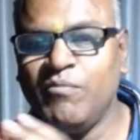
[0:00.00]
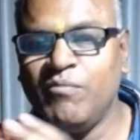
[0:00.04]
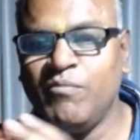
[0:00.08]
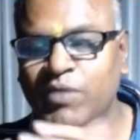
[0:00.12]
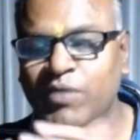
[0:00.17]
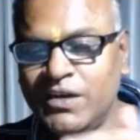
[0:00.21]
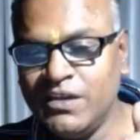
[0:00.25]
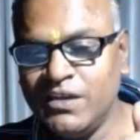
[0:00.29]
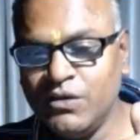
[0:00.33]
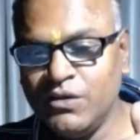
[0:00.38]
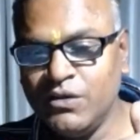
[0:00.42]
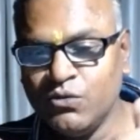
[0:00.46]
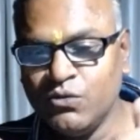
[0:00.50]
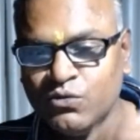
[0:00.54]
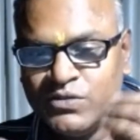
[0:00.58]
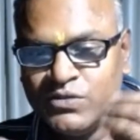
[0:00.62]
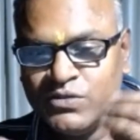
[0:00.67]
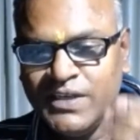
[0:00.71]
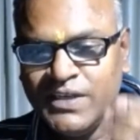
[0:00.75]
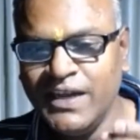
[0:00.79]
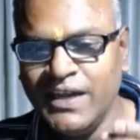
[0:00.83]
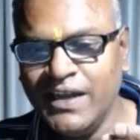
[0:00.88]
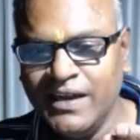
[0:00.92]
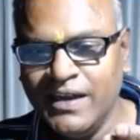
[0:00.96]
but
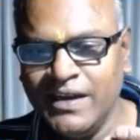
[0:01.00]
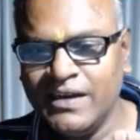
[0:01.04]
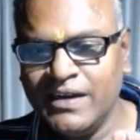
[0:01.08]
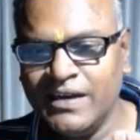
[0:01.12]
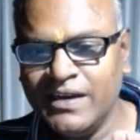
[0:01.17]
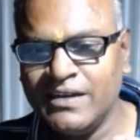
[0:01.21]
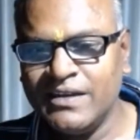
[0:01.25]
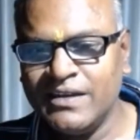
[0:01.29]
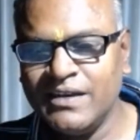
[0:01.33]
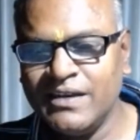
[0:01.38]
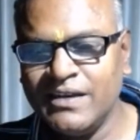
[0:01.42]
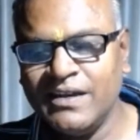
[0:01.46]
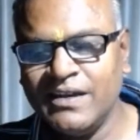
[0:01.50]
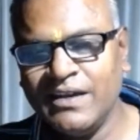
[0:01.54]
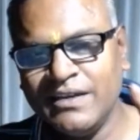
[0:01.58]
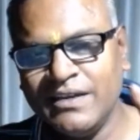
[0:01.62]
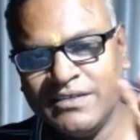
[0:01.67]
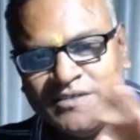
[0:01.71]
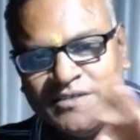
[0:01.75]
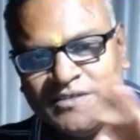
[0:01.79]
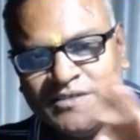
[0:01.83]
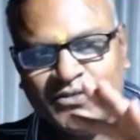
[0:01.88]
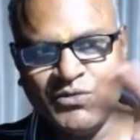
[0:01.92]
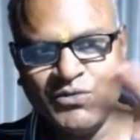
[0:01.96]
using it
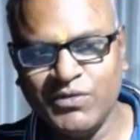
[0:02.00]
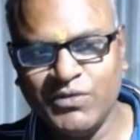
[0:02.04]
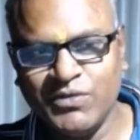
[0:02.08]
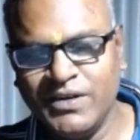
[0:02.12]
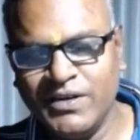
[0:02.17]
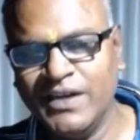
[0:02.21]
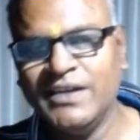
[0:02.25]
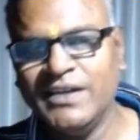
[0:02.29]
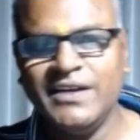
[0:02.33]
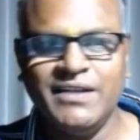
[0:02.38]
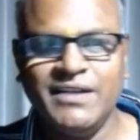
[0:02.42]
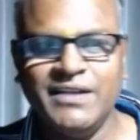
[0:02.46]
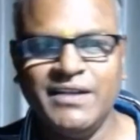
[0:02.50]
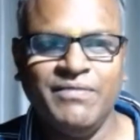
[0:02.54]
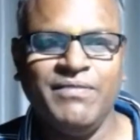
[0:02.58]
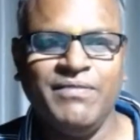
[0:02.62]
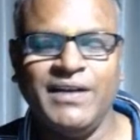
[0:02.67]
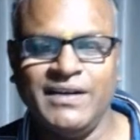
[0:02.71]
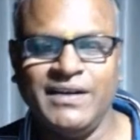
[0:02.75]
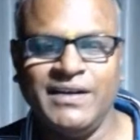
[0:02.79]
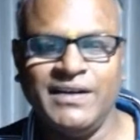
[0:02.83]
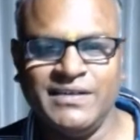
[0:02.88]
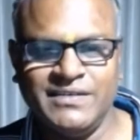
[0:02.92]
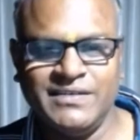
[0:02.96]
is totally
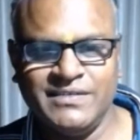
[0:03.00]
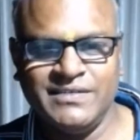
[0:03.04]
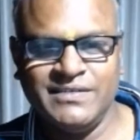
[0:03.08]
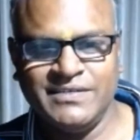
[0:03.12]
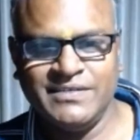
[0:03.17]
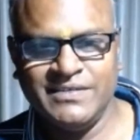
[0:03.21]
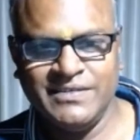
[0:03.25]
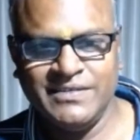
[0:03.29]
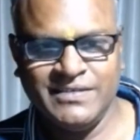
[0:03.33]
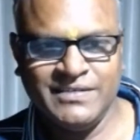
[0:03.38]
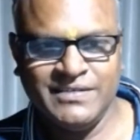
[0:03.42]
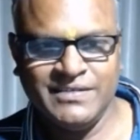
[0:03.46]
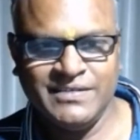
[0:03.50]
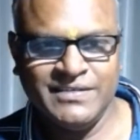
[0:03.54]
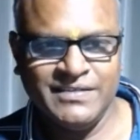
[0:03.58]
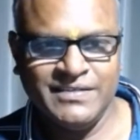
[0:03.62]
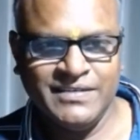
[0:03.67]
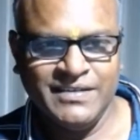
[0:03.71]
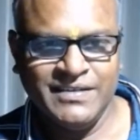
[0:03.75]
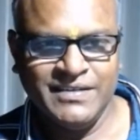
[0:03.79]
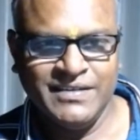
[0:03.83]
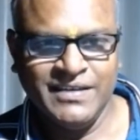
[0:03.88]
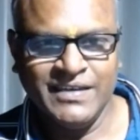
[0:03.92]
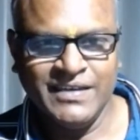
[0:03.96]
different.
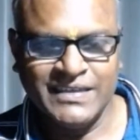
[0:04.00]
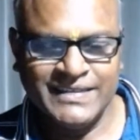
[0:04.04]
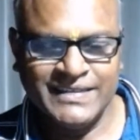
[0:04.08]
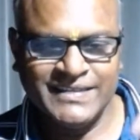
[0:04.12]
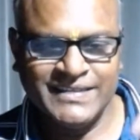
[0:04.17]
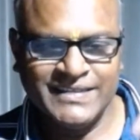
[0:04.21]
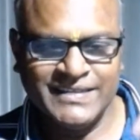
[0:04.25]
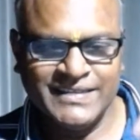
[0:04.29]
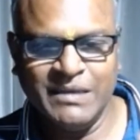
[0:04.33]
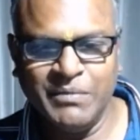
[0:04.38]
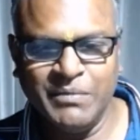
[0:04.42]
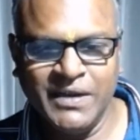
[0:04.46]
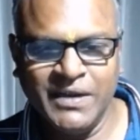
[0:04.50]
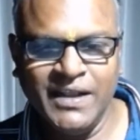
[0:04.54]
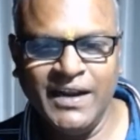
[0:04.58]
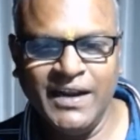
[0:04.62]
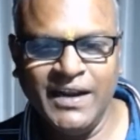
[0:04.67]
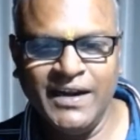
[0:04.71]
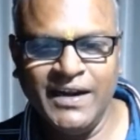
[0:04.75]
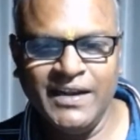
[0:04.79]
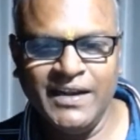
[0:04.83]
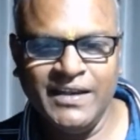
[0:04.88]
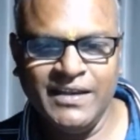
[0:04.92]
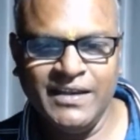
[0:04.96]

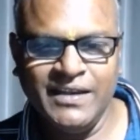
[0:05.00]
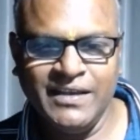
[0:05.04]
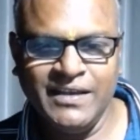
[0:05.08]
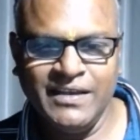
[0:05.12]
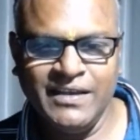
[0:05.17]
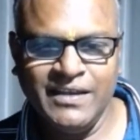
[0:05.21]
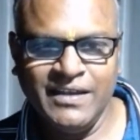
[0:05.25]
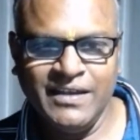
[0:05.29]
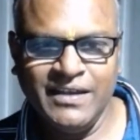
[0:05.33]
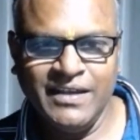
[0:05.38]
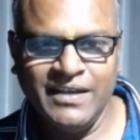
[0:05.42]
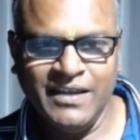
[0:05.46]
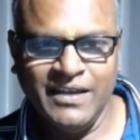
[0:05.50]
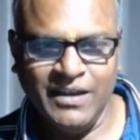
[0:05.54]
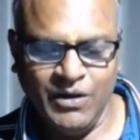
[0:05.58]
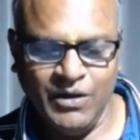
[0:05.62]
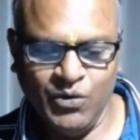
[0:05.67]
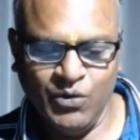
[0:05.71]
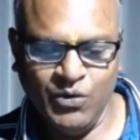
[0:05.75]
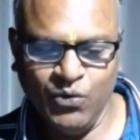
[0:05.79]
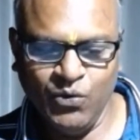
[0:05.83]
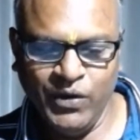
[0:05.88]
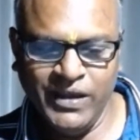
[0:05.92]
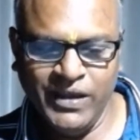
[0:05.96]
Similarly,
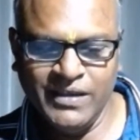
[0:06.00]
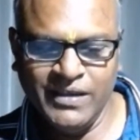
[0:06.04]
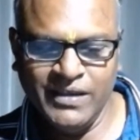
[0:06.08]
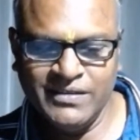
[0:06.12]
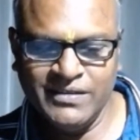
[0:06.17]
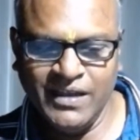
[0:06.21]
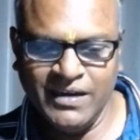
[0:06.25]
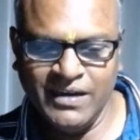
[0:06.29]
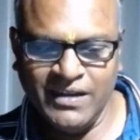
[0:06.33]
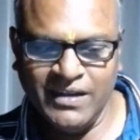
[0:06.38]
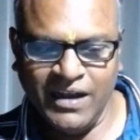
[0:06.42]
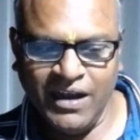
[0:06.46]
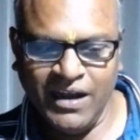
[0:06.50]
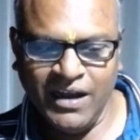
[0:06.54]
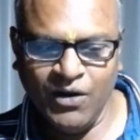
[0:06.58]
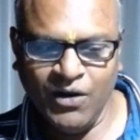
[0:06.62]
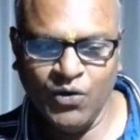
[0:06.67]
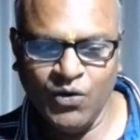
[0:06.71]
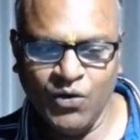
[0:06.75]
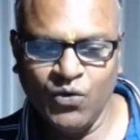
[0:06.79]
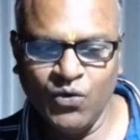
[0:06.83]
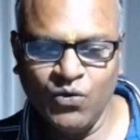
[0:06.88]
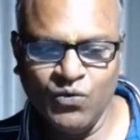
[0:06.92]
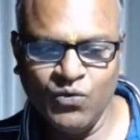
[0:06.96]
knowing that
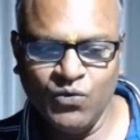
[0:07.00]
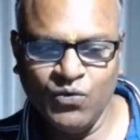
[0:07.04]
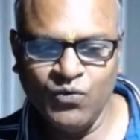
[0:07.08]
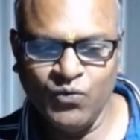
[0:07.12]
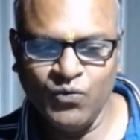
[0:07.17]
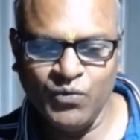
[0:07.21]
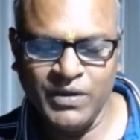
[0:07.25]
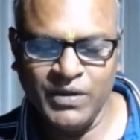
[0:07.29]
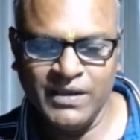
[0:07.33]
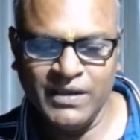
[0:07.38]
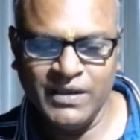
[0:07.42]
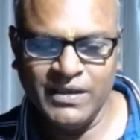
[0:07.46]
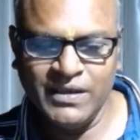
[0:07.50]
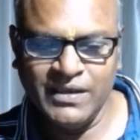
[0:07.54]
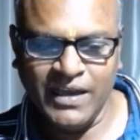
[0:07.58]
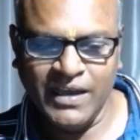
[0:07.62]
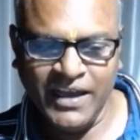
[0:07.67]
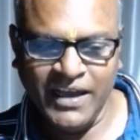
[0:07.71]
how we